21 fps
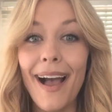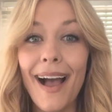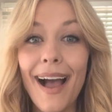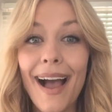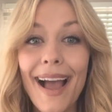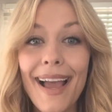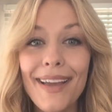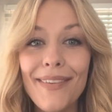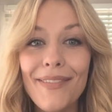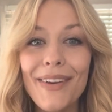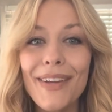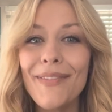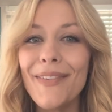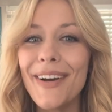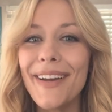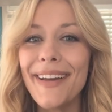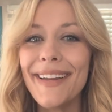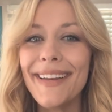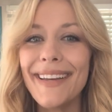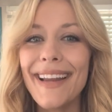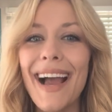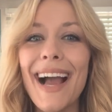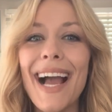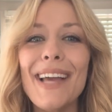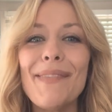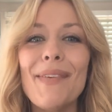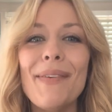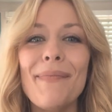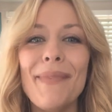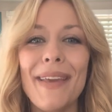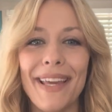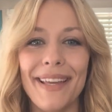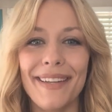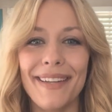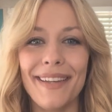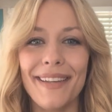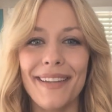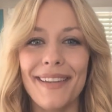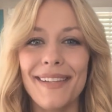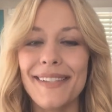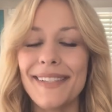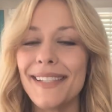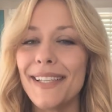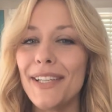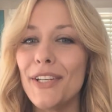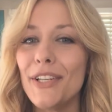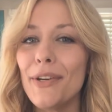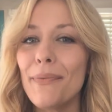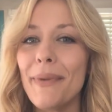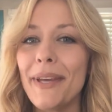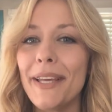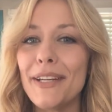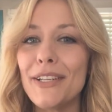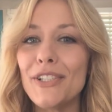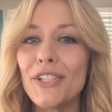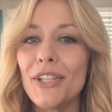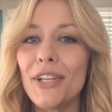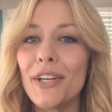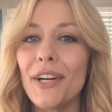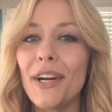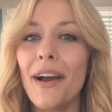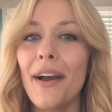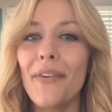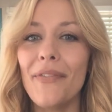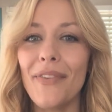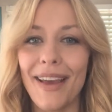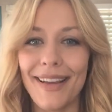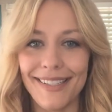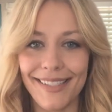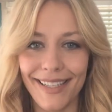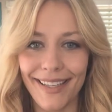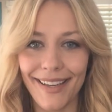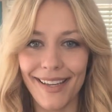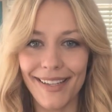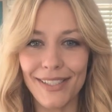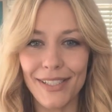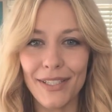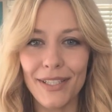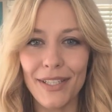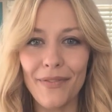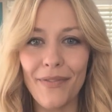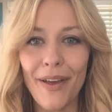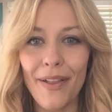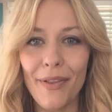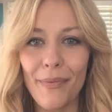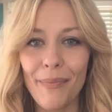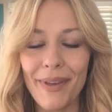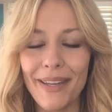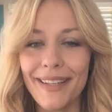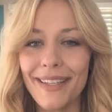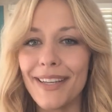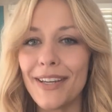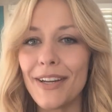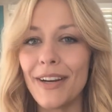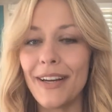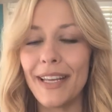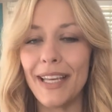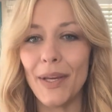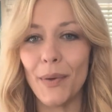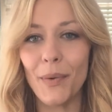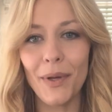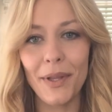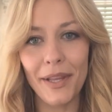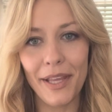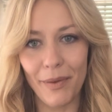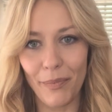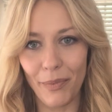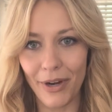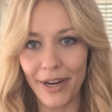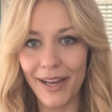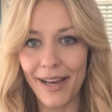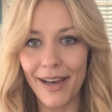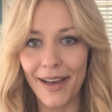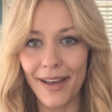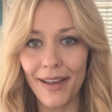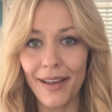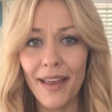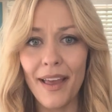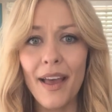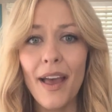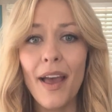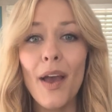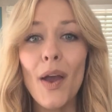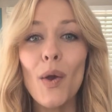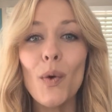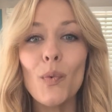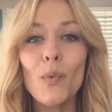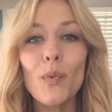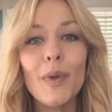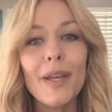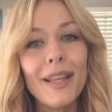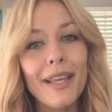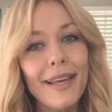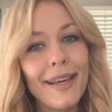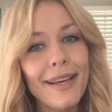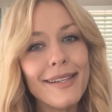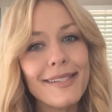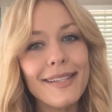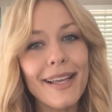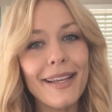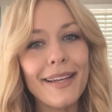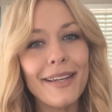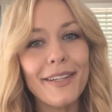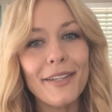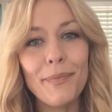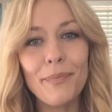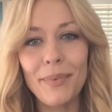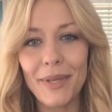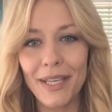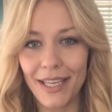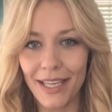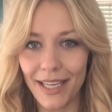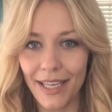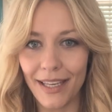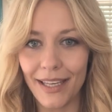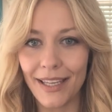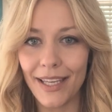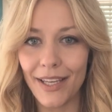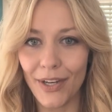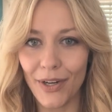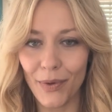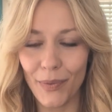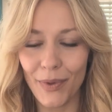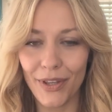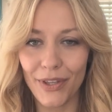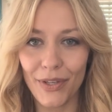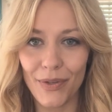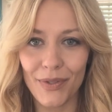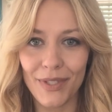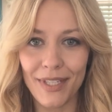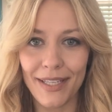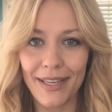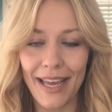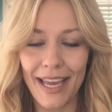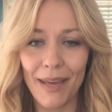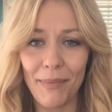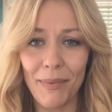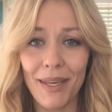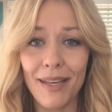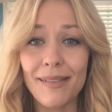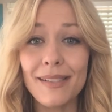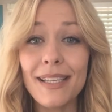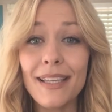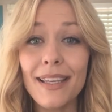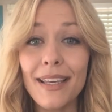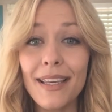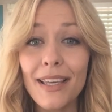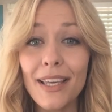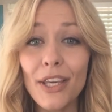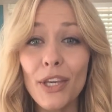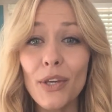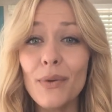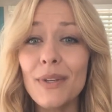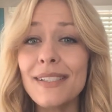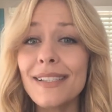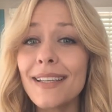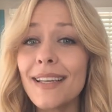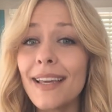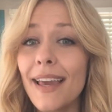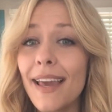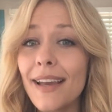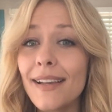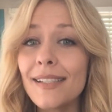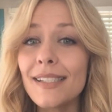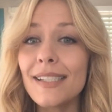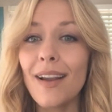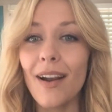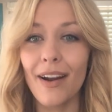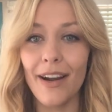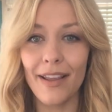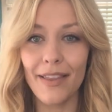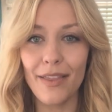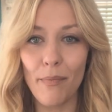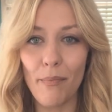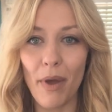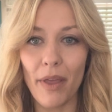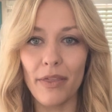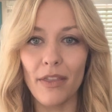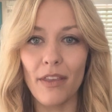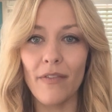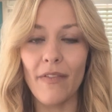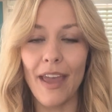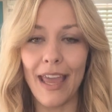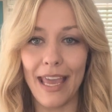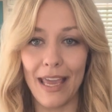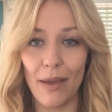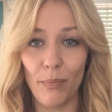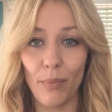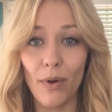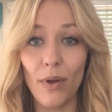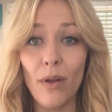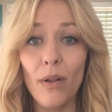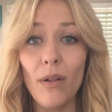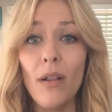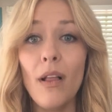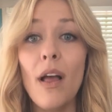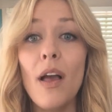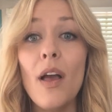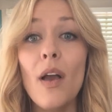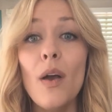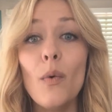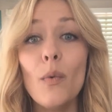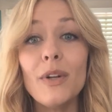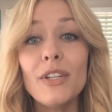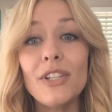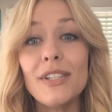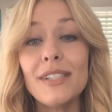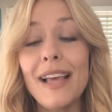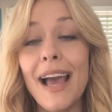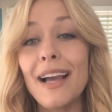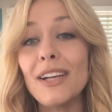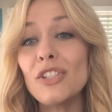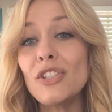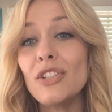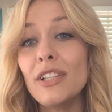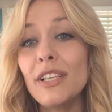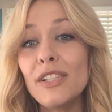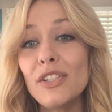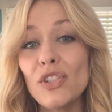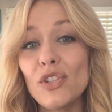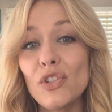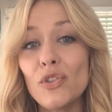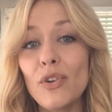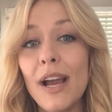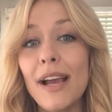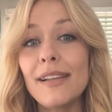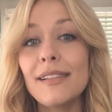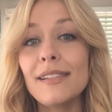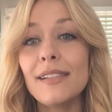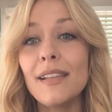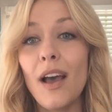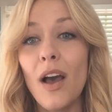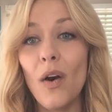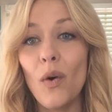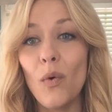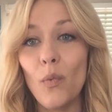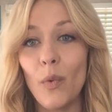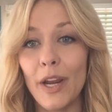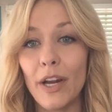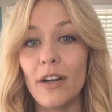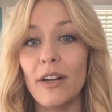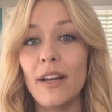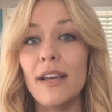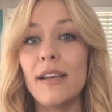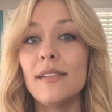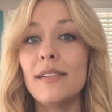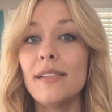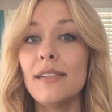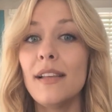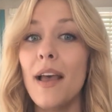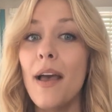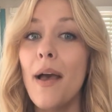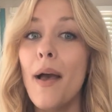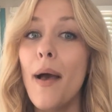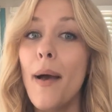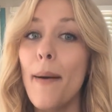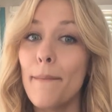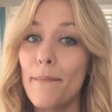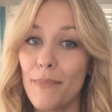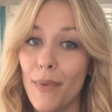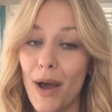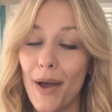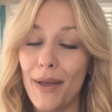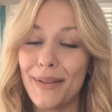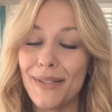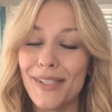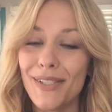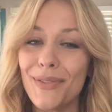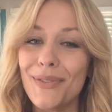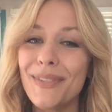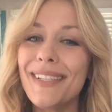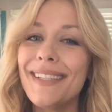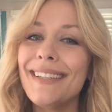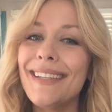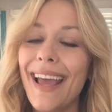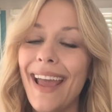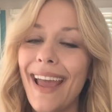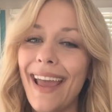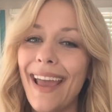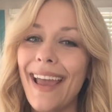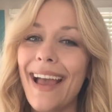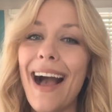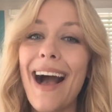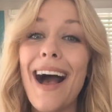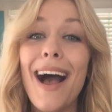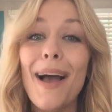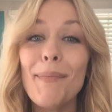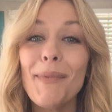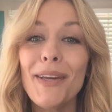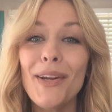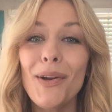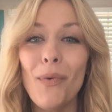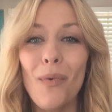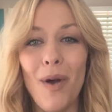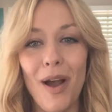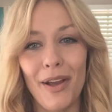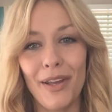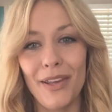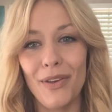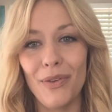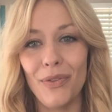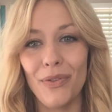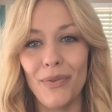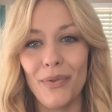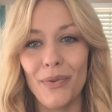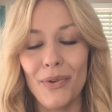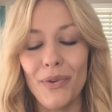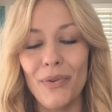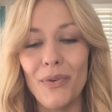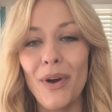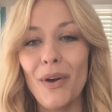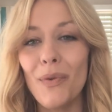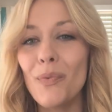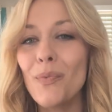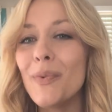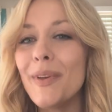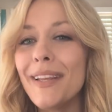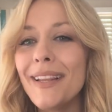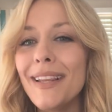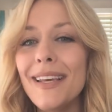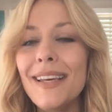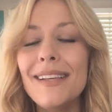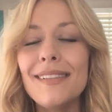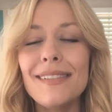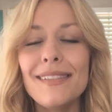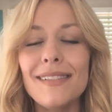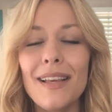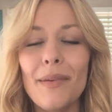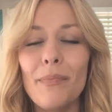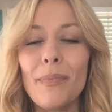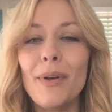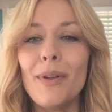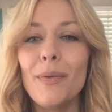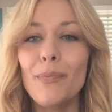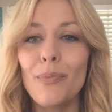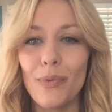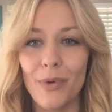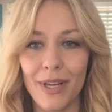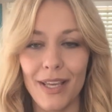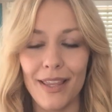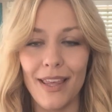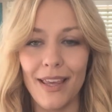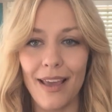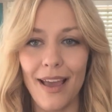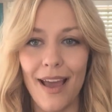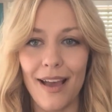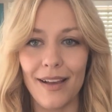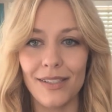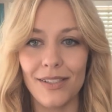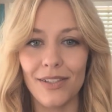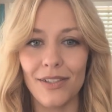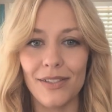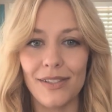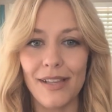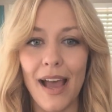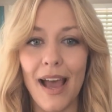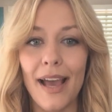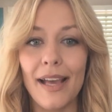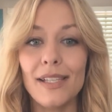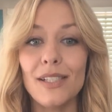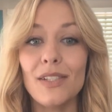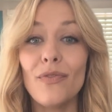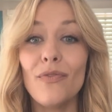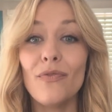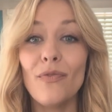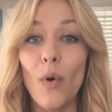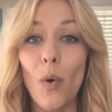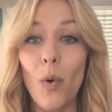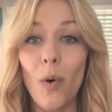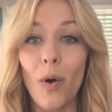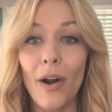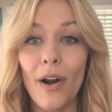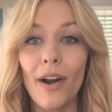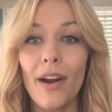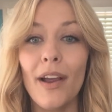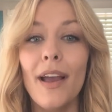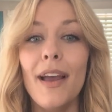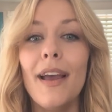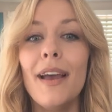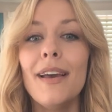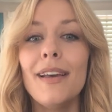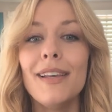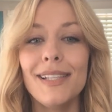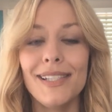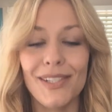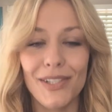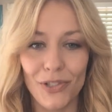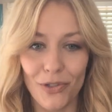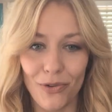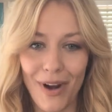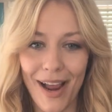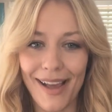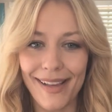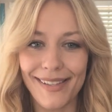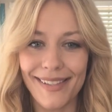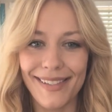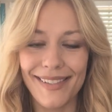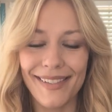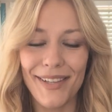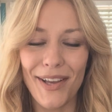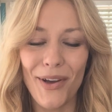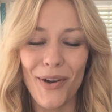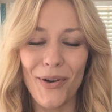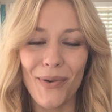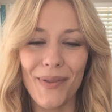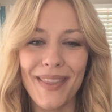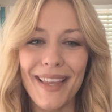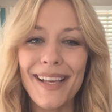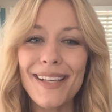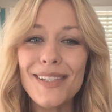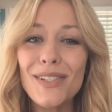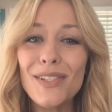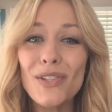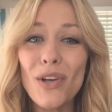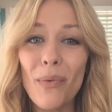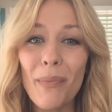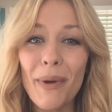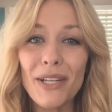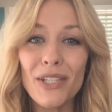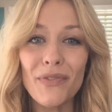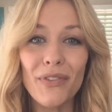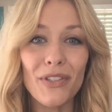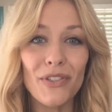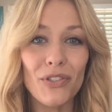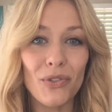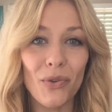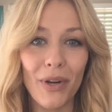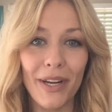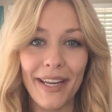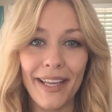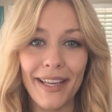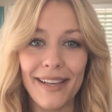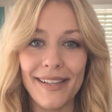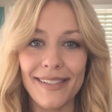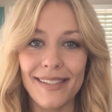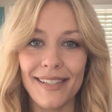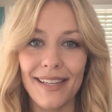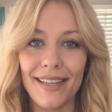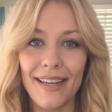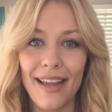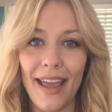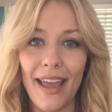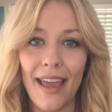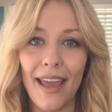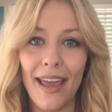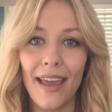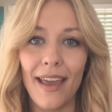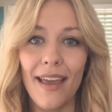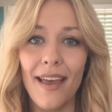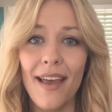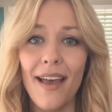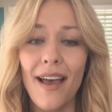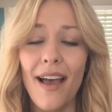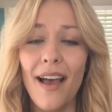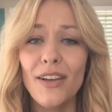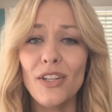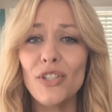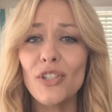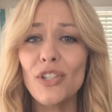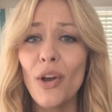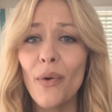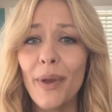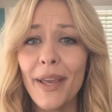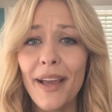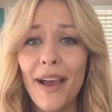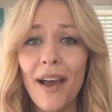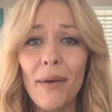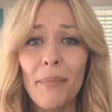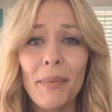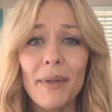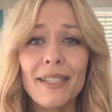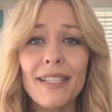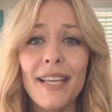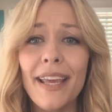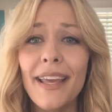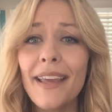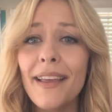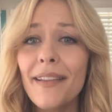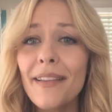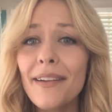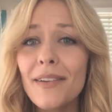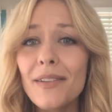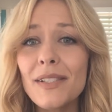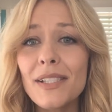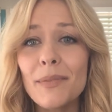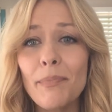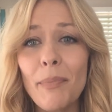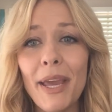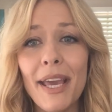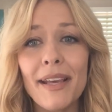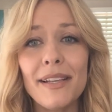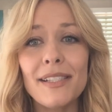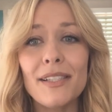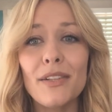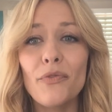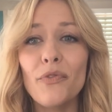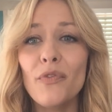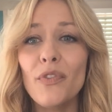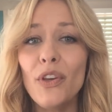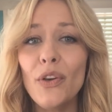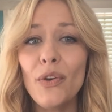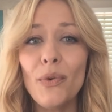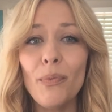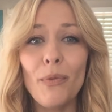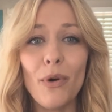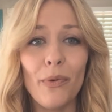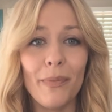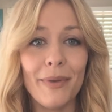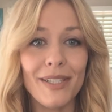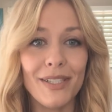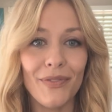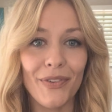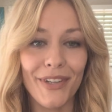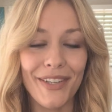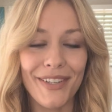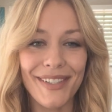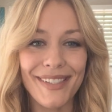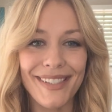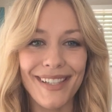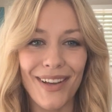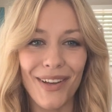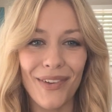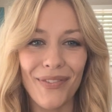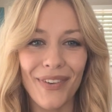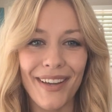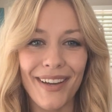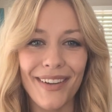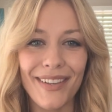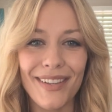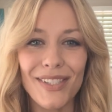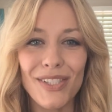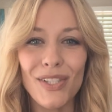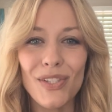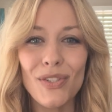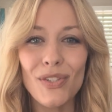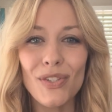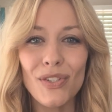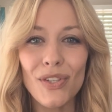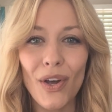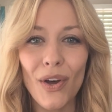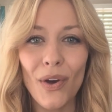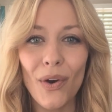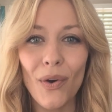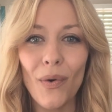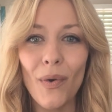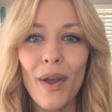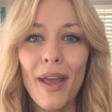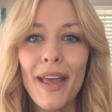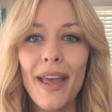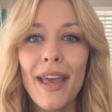Hi everyone, I'm Amanda, the Senior Manager of Education Development here at Equilibria. Really excited to be here with you today because EQ is kickstarting the month of April, which is actually Stress Awareness Month. So today I'm going to walk you through a really simple breathing exercise for stress. So thanks so much for joining us today, showing up, taking a little space, a few moments for yourself here. This is so